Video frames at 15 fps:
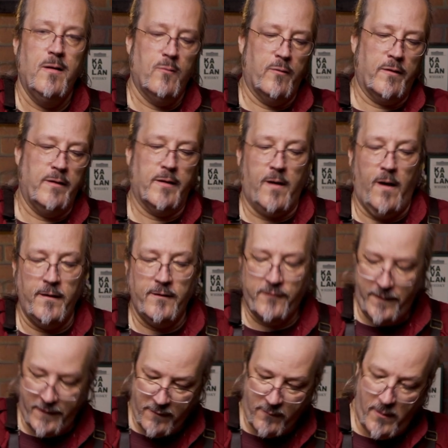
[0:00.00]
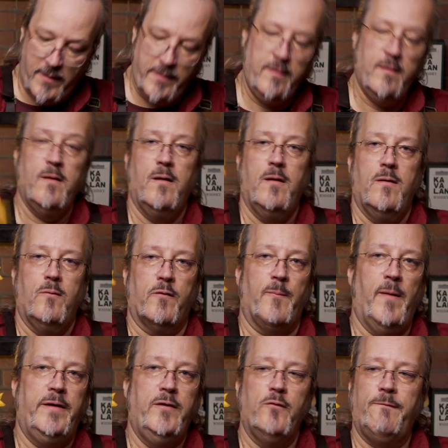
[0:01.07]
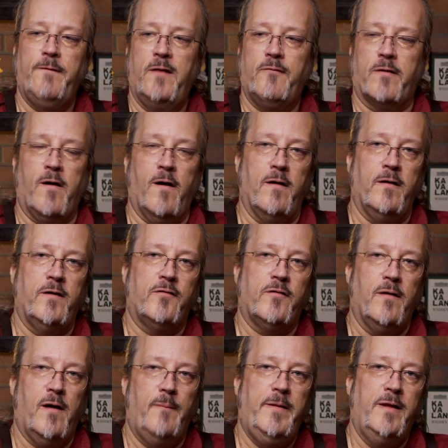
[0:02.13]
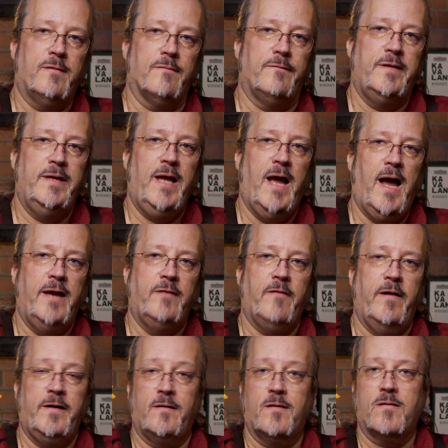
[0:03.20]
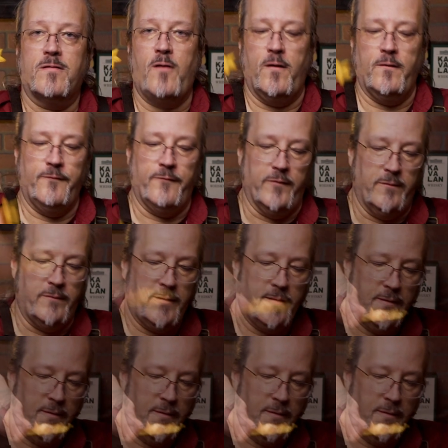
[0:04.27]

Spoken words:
we're going to garnish this one with my new favorite garnish, a piece of dehydrated starfruit.